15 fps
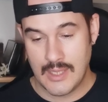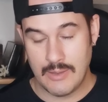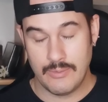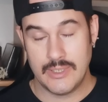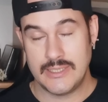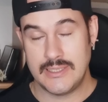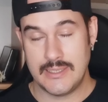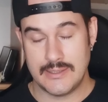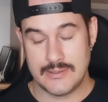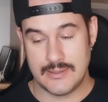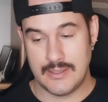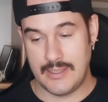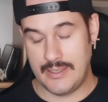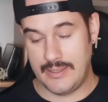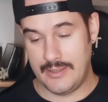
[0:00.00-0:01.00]
which
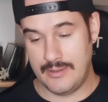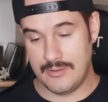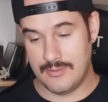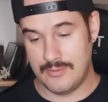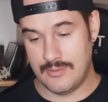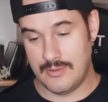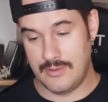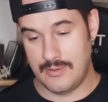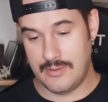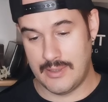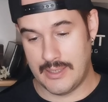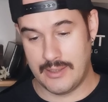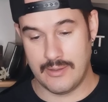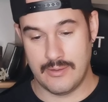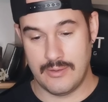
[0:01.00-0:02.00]
is
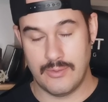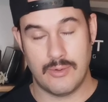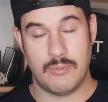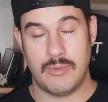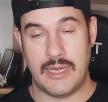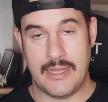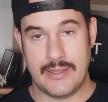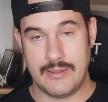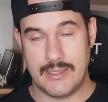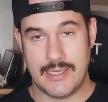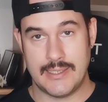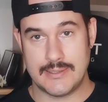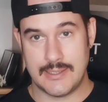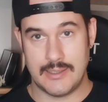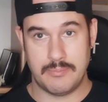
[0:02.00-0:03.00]
like a normal head
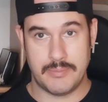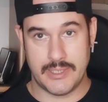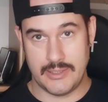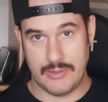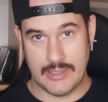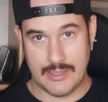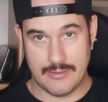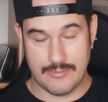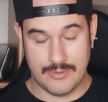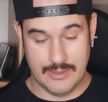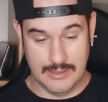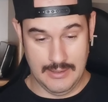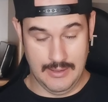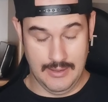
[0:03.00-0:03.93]
gasket, but you have